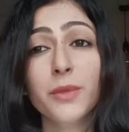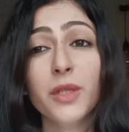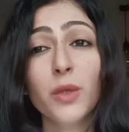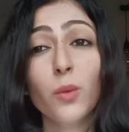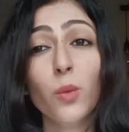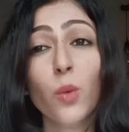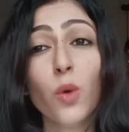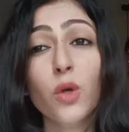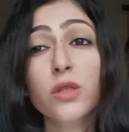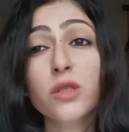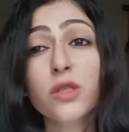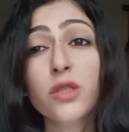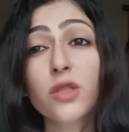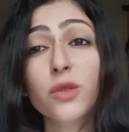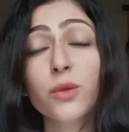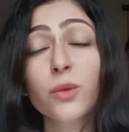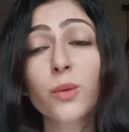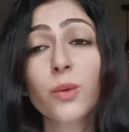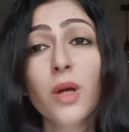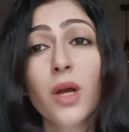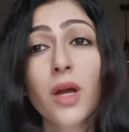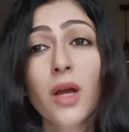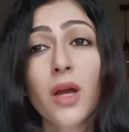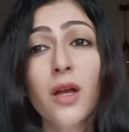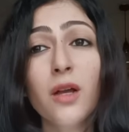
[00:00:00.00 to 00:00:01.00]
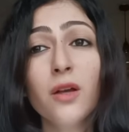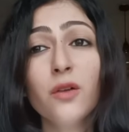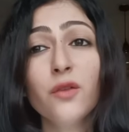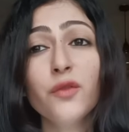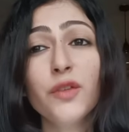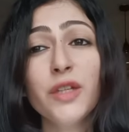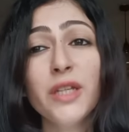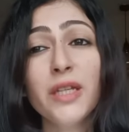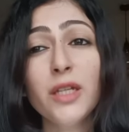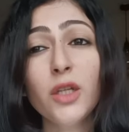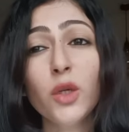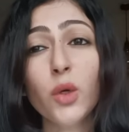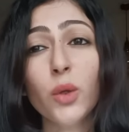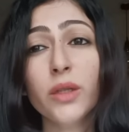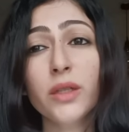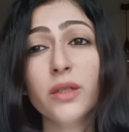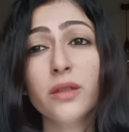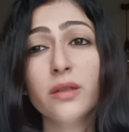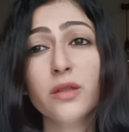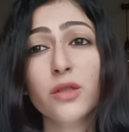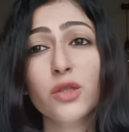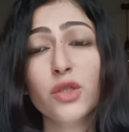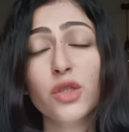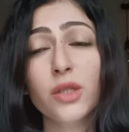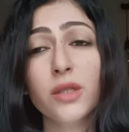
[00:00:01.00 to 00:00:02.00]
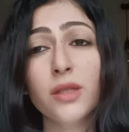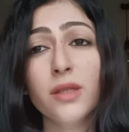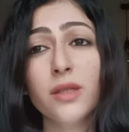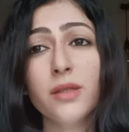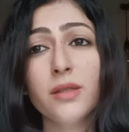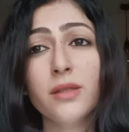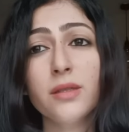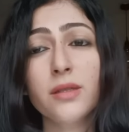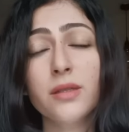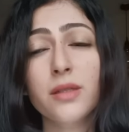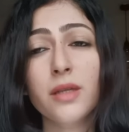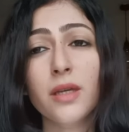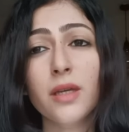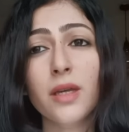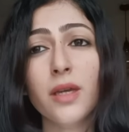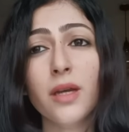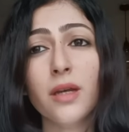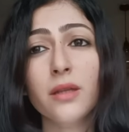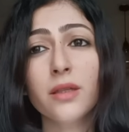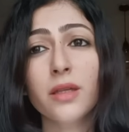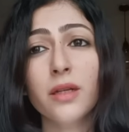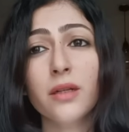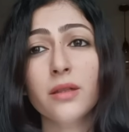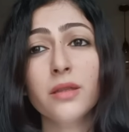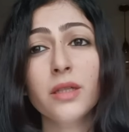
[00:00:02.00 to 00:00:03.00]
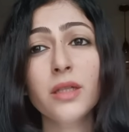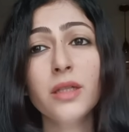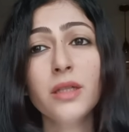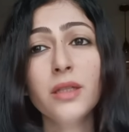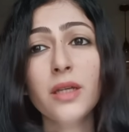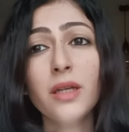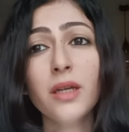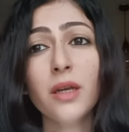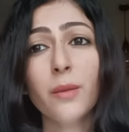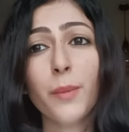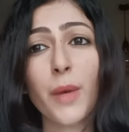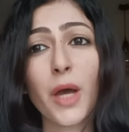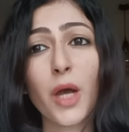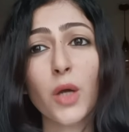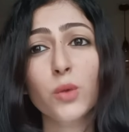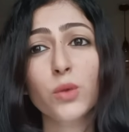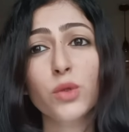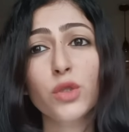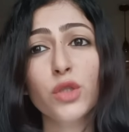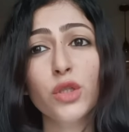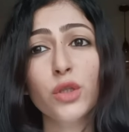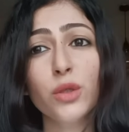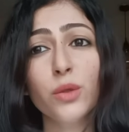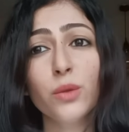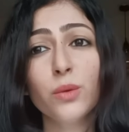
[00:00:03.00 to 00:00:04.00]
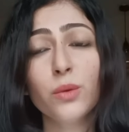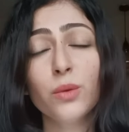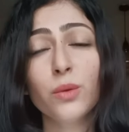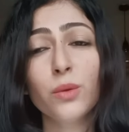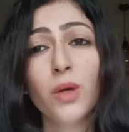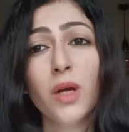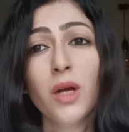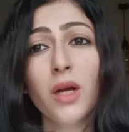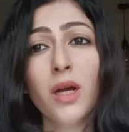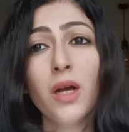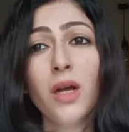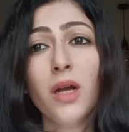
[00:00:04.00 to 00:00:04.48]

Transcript: They want to feel your energies. They are thinking about you.